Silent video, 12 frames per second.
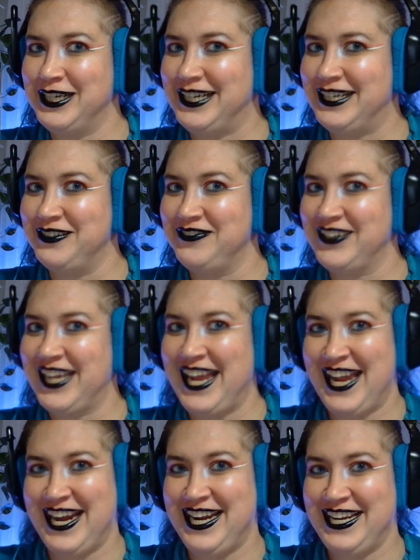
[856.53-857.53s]
of
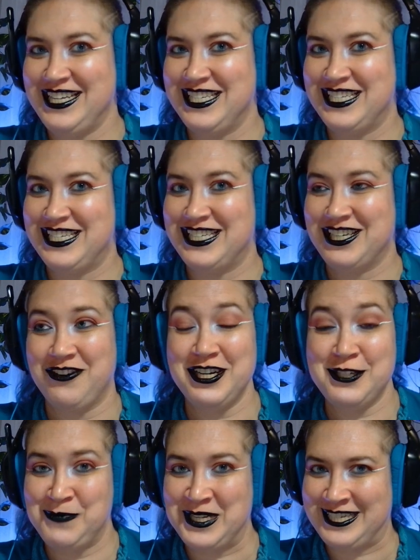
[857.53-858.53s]
Katie's
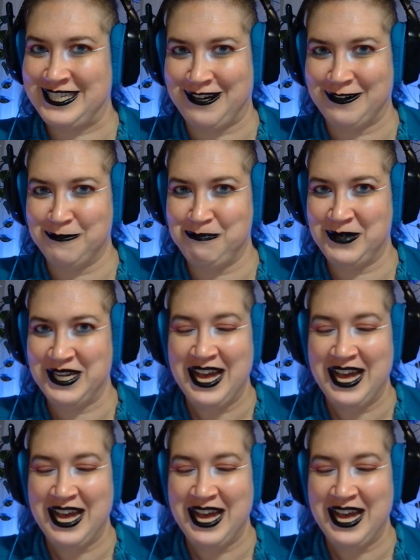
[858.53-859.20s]
Christmas soap.